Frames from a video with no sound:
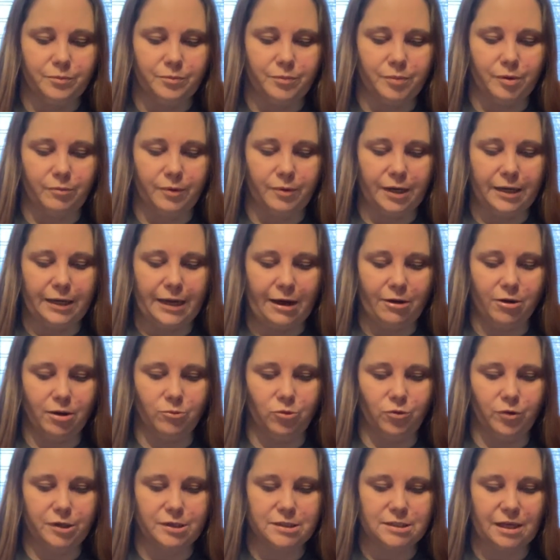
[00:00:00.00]
But right now I'm
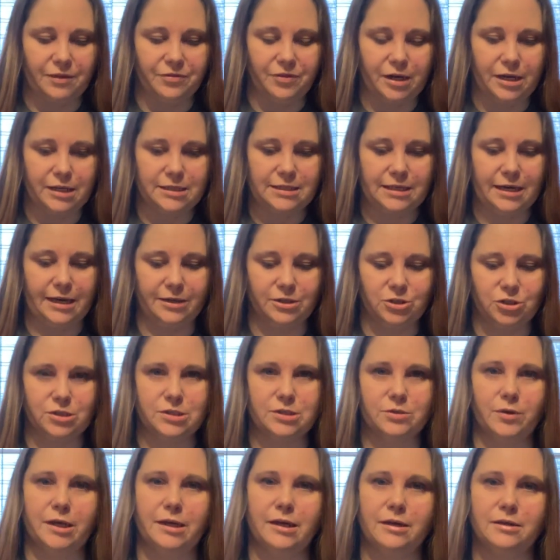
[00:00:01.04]
going to set that aside just
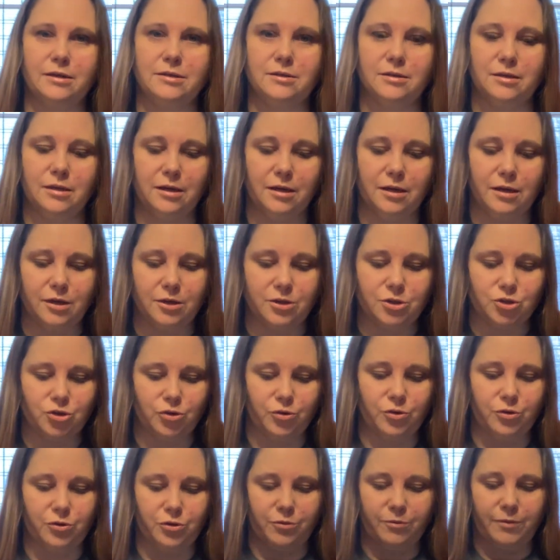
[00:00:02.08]
so I can show
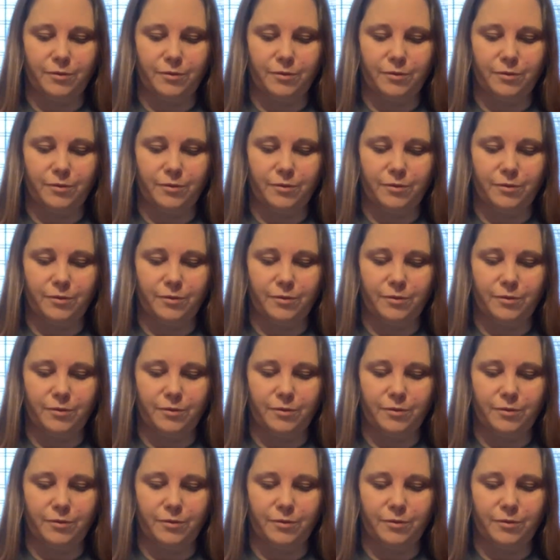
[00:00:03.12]
you the